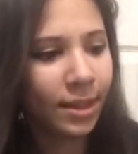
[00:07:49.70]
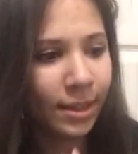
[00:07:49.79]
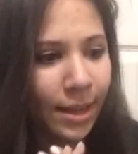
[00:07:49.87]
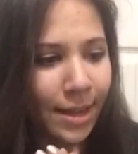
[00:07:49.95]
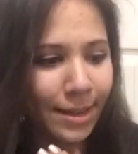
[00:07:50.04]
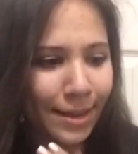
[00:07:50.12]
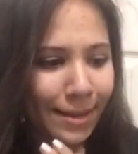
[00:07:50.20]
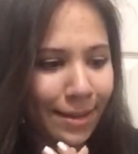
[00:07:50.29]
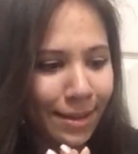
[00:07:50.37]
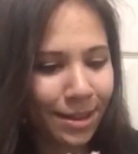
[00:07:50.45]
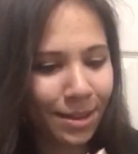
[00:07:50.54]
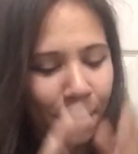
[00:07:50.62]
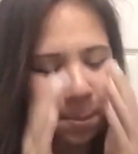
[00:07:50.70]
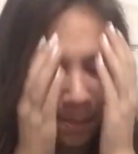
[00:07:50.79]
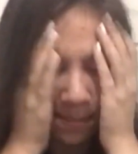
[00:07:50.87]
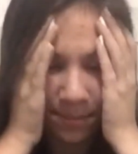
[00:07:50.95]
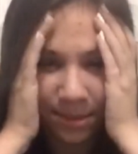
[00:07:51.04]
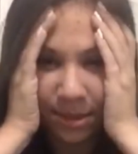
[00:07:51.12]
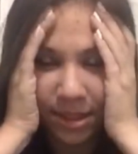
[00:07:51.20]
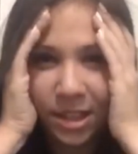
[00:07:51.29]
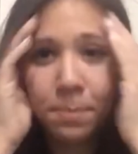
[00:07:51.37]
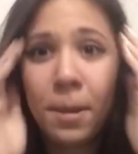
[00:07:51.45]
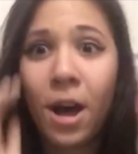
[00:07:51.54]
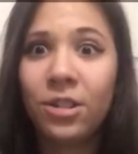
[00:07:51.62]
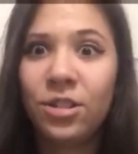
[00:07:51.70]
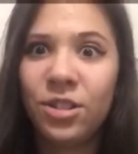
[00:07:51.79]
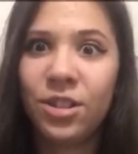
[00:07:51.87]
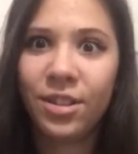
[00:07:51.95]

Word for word: Like, these boxes are